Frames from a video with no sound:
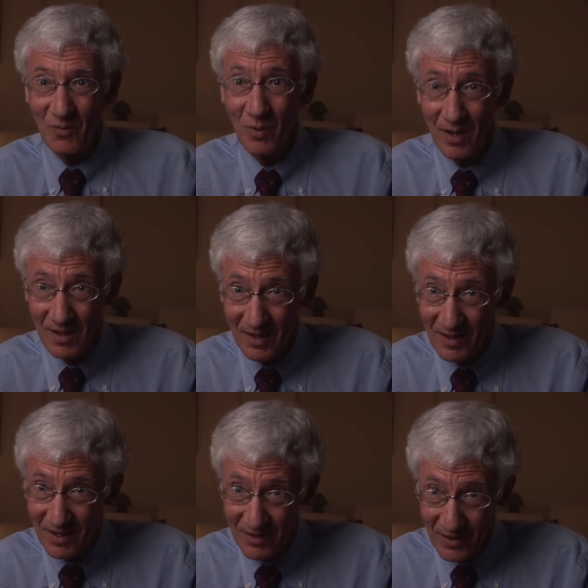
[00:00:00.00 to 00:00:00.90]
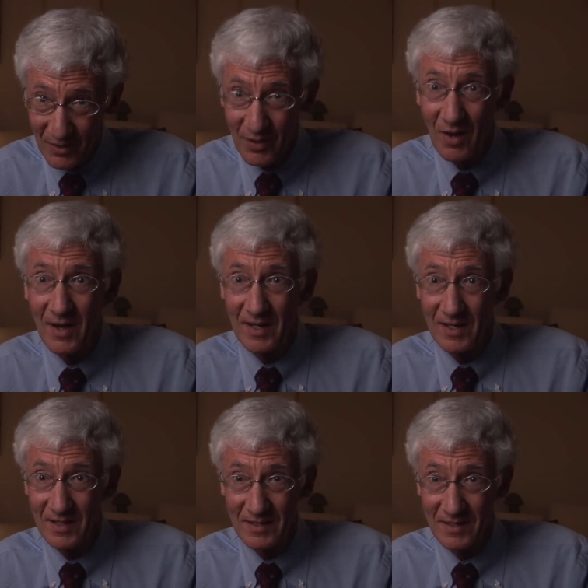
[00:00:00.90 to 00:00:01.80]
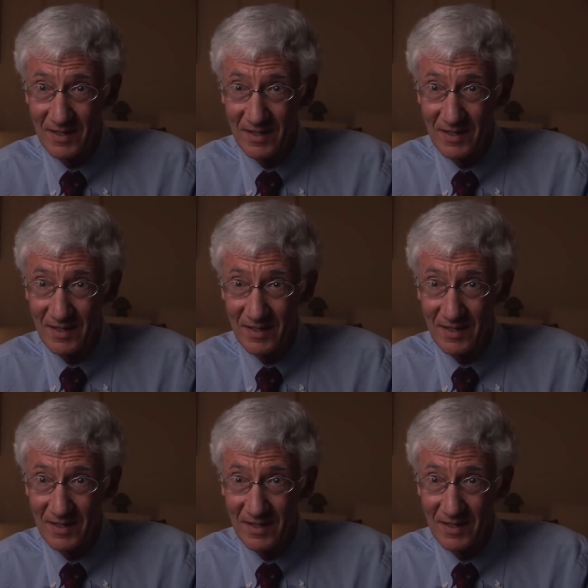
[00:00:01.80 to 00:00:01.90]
Well, the thought is